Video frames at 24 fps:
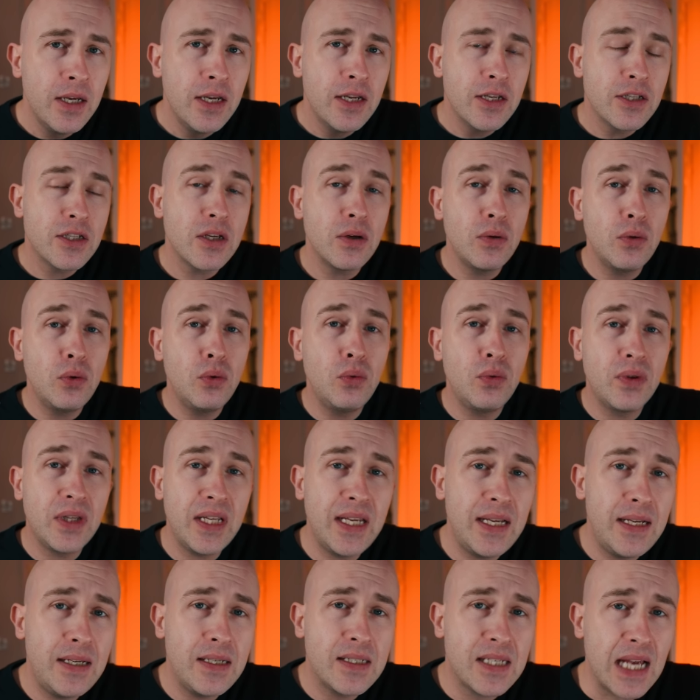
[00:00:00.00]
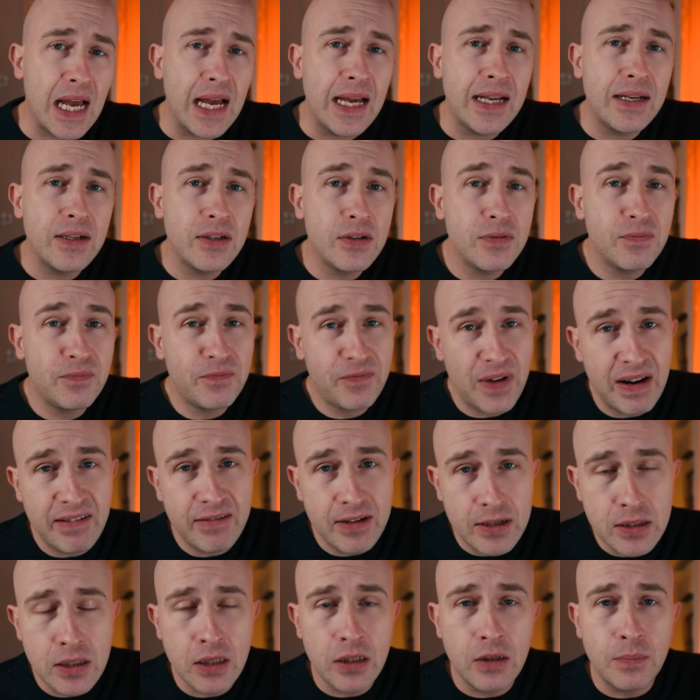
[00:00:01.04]
So these and
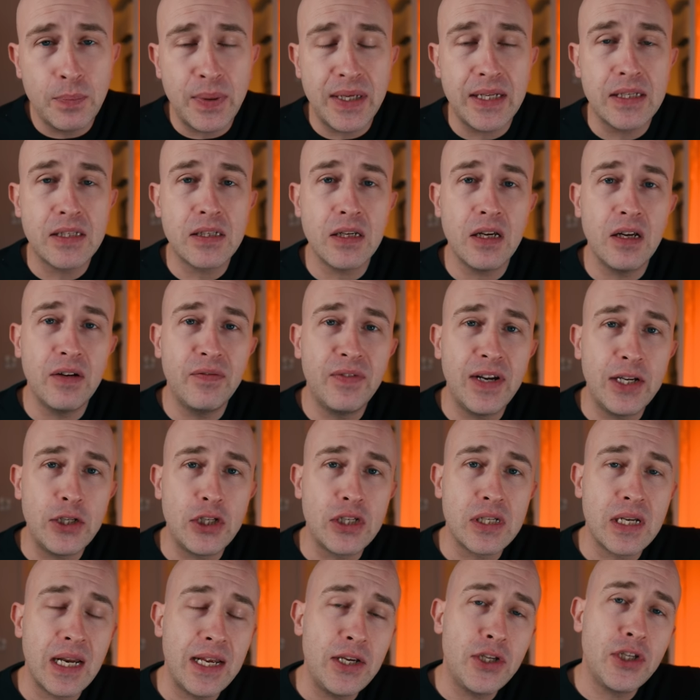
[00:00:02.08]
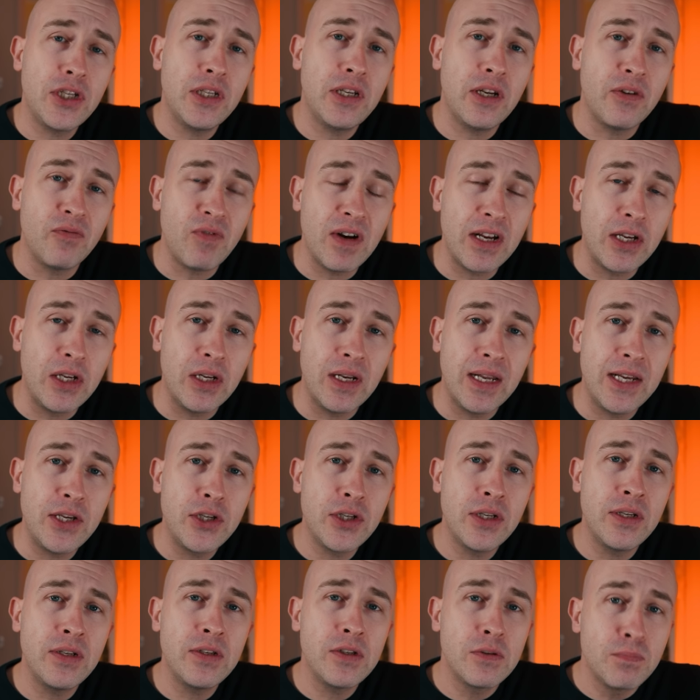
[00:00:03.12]
various other bits of legislation and
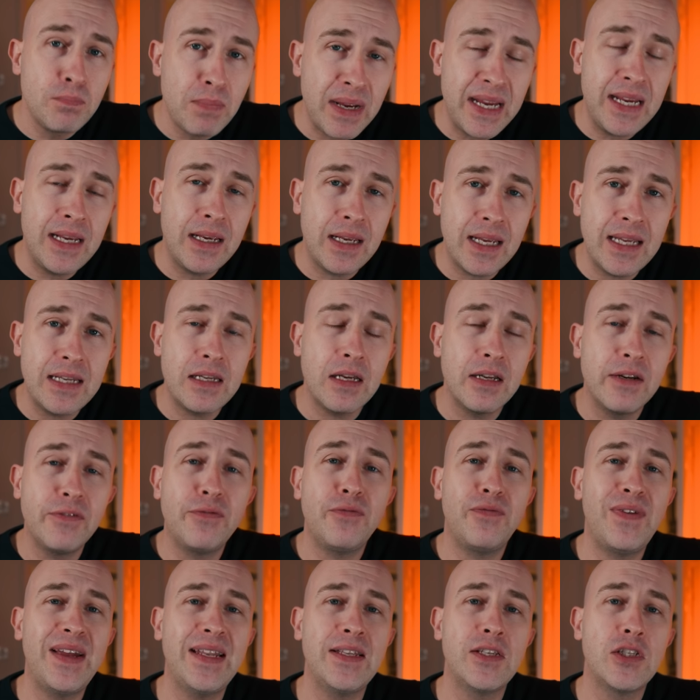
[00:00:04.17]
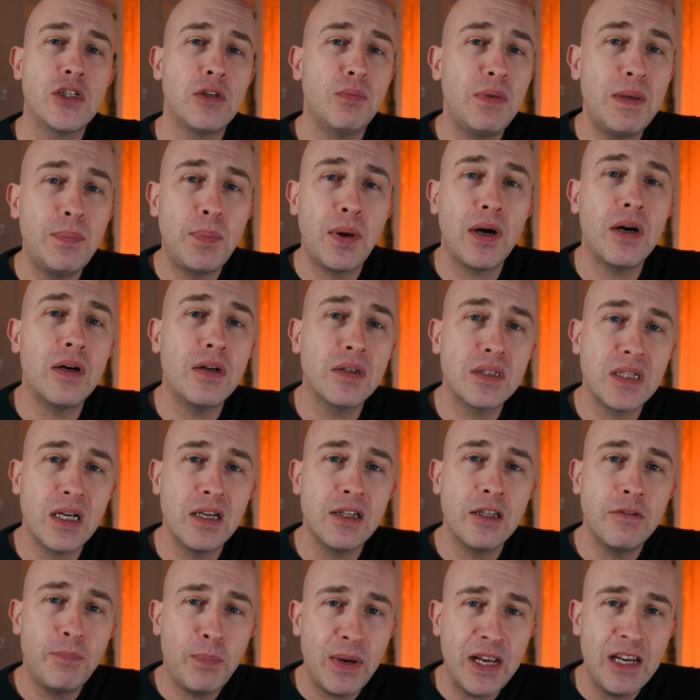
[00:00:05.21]
regulations make it an offence to be parked on
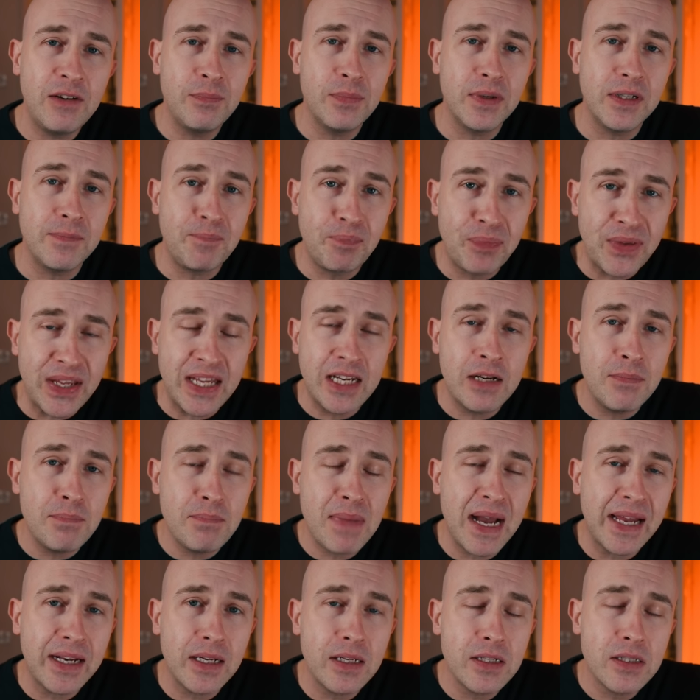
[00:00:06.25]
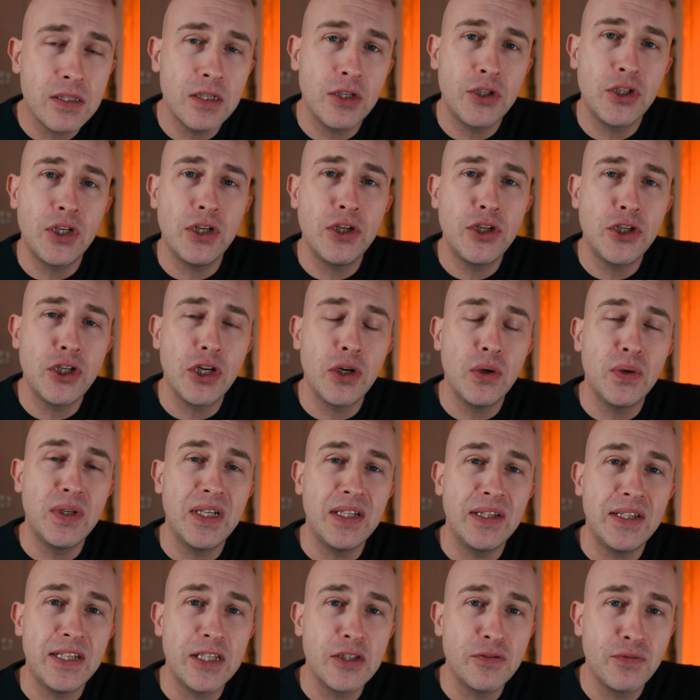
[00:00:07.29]
the pavement in a manner such as shown
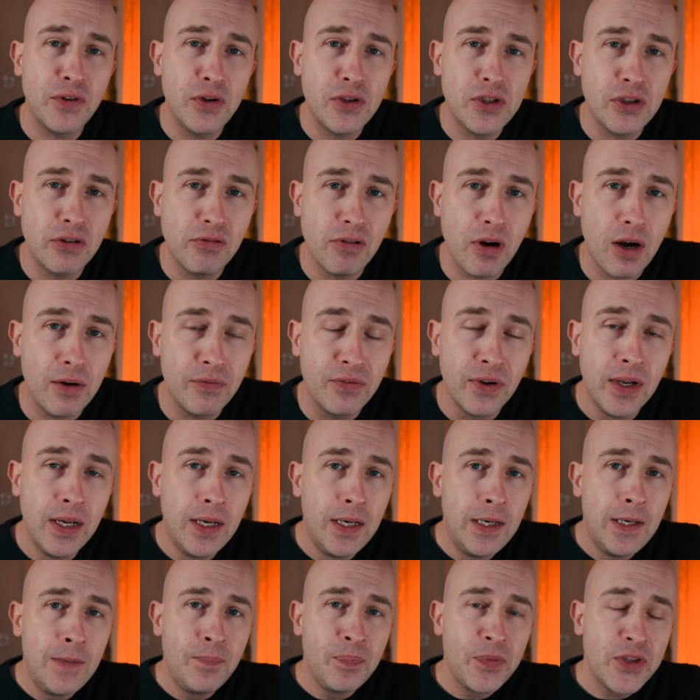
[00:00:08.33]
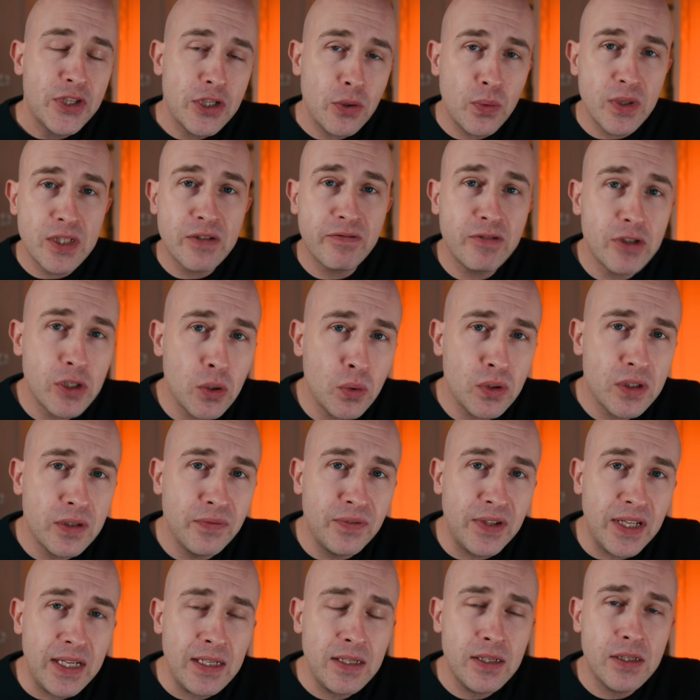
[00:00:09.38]
in this photograph. So as a result of
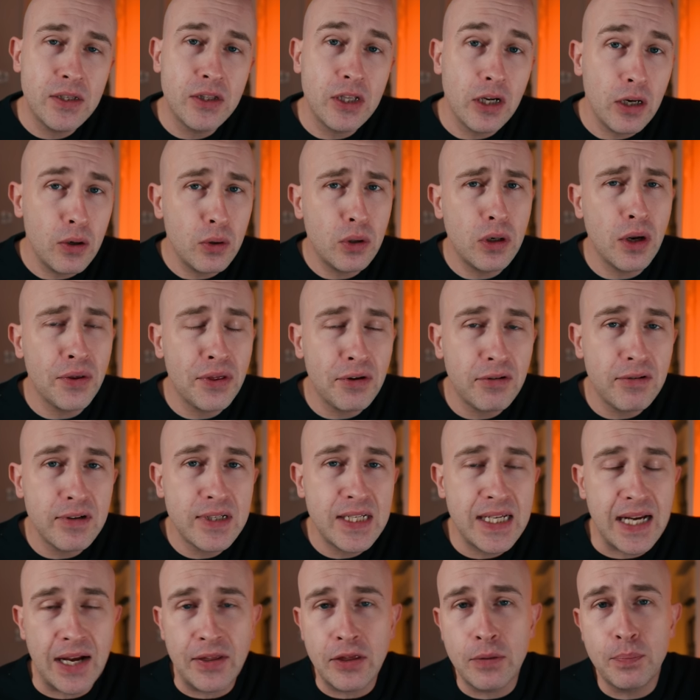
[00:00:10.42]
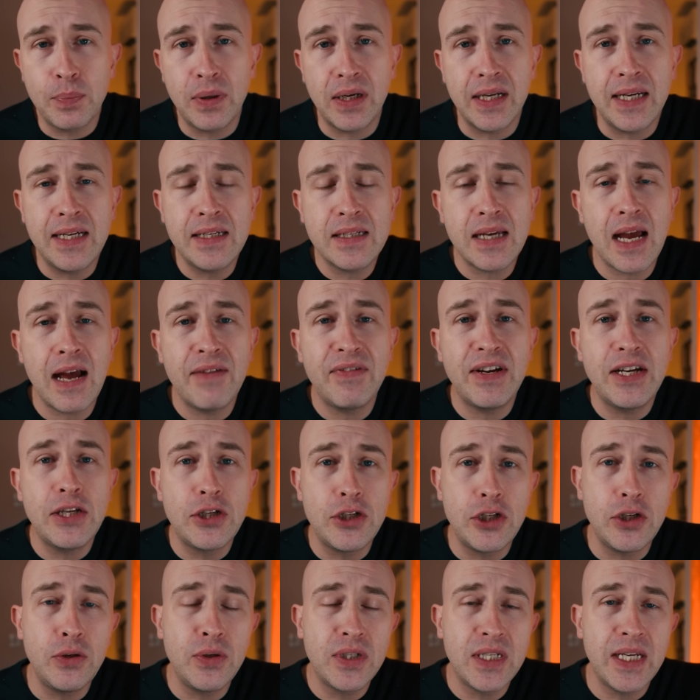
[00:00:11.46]
this, the local authority and the police have a
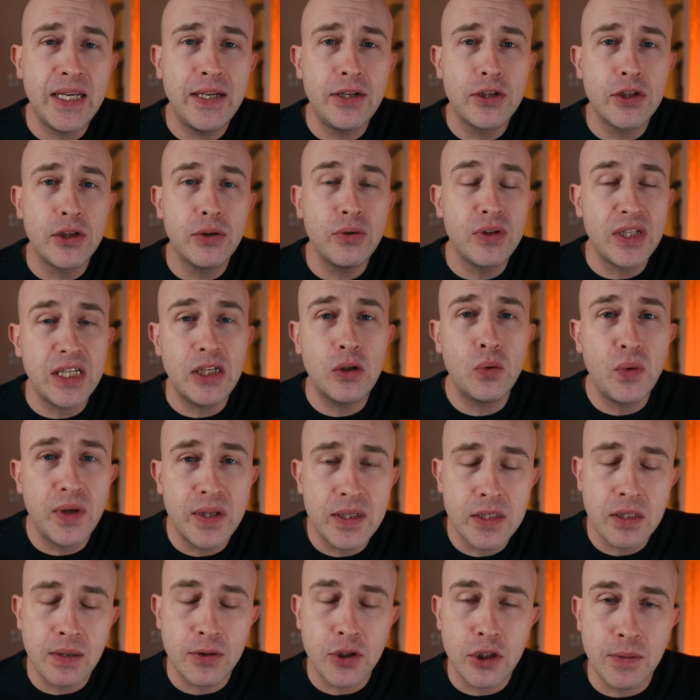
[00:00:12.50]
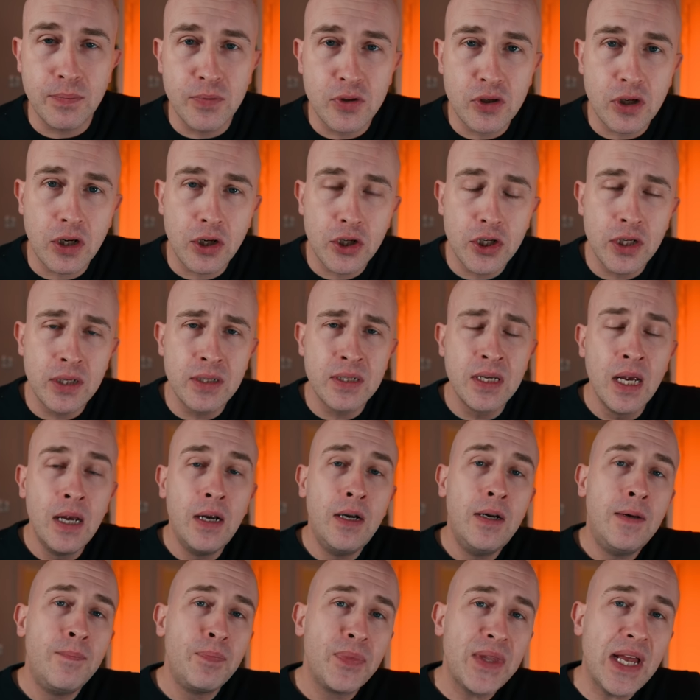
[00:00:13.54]
duty to deal with such obstructions,
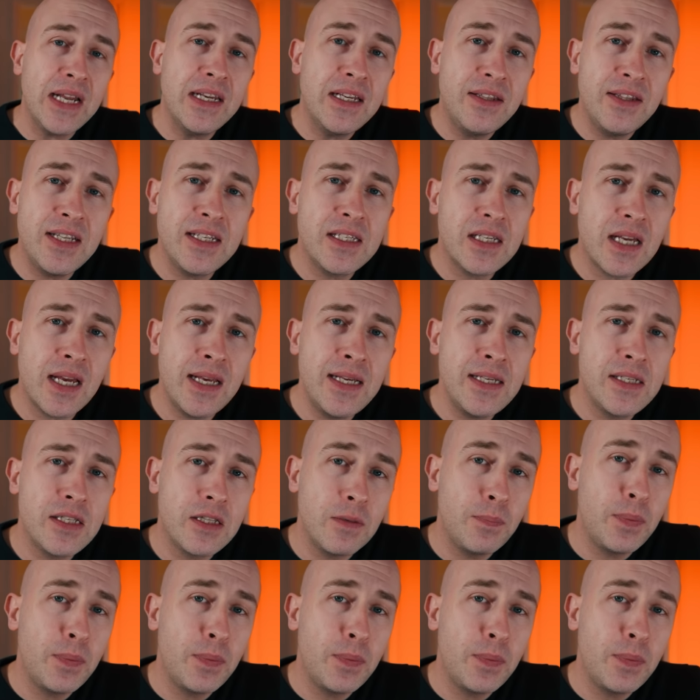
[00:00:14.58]
and in this case, the